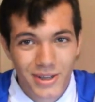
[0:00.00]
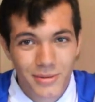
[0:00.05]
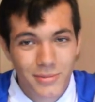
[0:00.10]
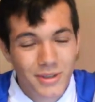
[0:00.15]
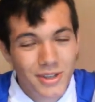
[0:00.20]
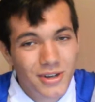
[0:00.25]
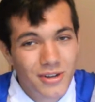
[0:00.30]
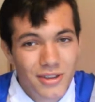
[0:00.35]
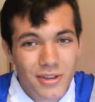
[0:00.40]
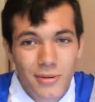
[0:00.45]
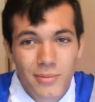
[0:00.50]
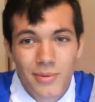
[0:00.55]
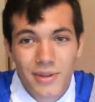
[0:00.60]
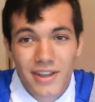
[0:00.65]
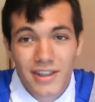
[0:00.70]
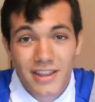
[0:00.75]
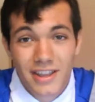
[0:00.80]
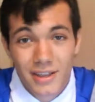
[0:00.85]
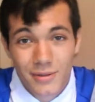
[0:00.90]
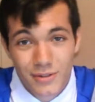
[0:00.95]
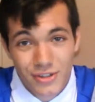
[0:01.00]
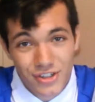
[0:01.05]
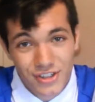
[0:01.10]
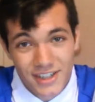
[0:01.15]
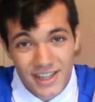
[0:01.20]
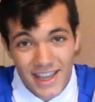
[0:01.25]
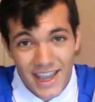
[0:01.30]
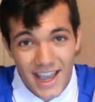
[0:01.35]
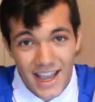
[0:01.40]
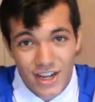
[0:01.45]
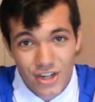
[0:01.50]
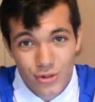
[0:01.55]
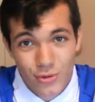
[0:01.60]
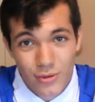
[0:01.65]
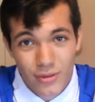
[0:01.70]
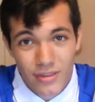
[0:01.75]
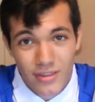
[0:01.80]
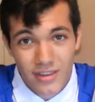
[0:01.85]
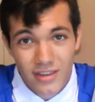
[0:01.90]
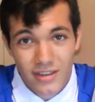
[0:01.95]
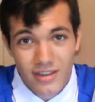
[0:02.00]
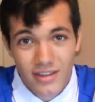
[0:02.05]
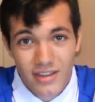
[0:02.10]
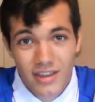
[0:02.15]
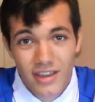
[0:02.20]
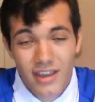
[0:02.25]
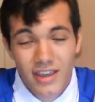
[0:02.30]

but they were playing it like it was just a casual thing